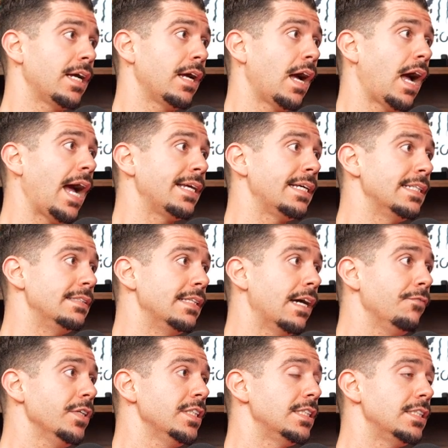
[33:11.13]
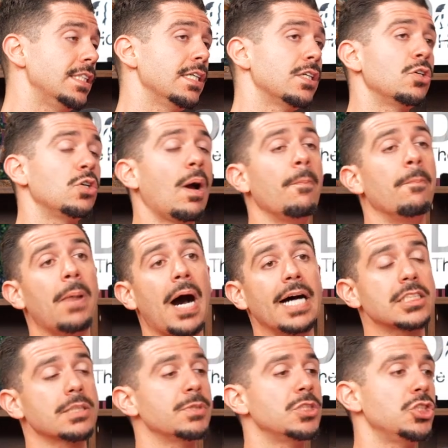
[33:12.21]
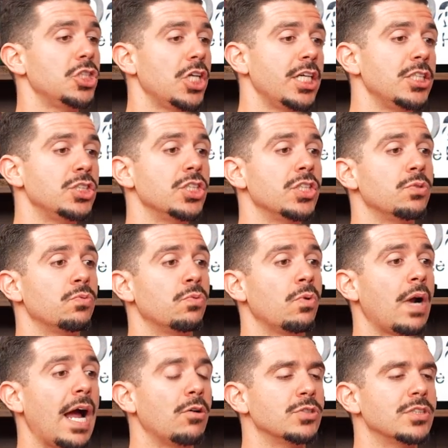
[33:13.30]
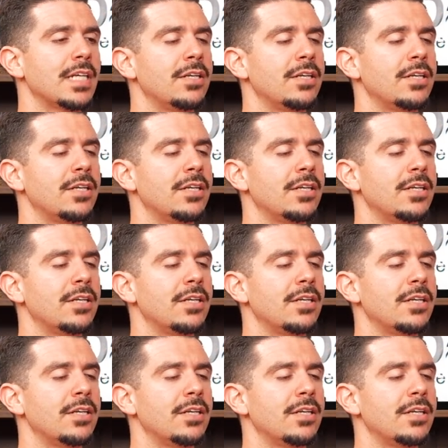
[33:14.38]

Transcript: I can definitely see it possibly changing routes.